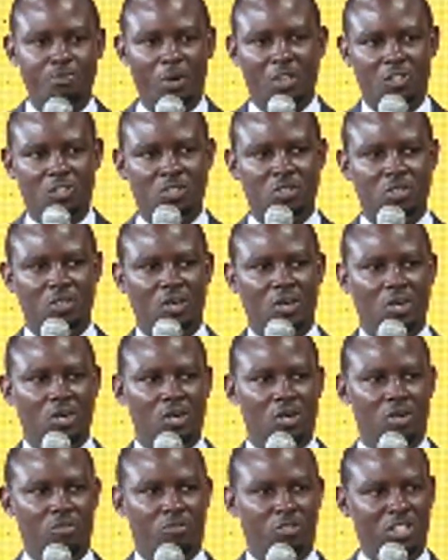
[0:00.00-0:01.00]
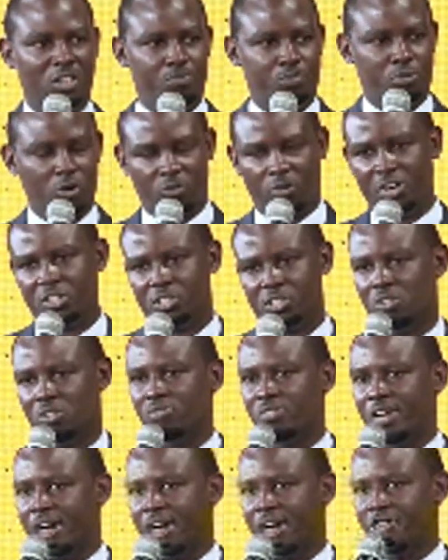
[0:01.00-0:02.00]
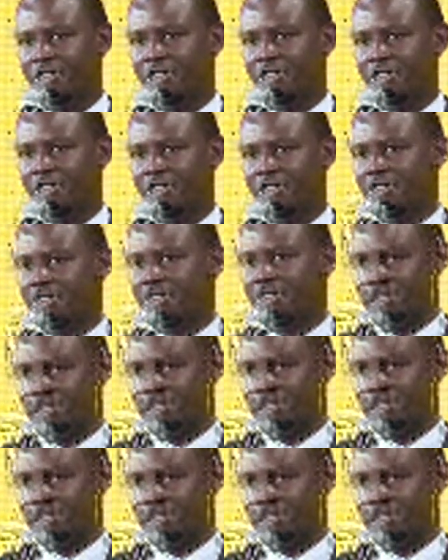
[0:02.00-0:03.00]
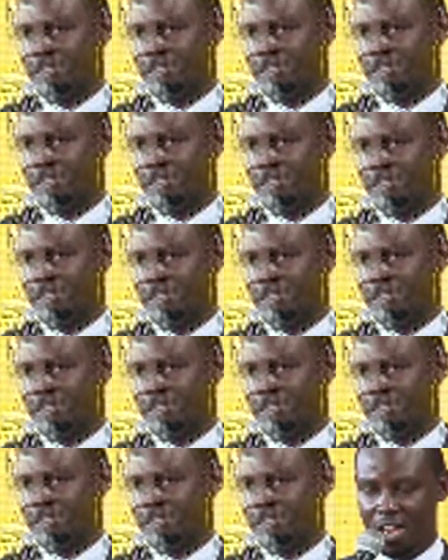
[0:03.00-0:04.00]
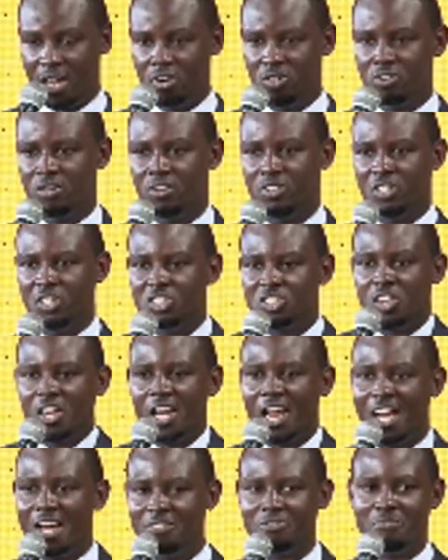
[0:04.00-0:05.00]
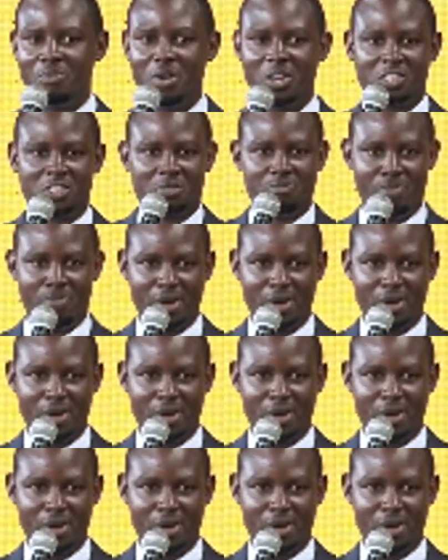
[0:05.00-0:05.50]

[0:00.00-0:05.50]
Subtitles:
aspect for the progression of this truth. Now, this love makes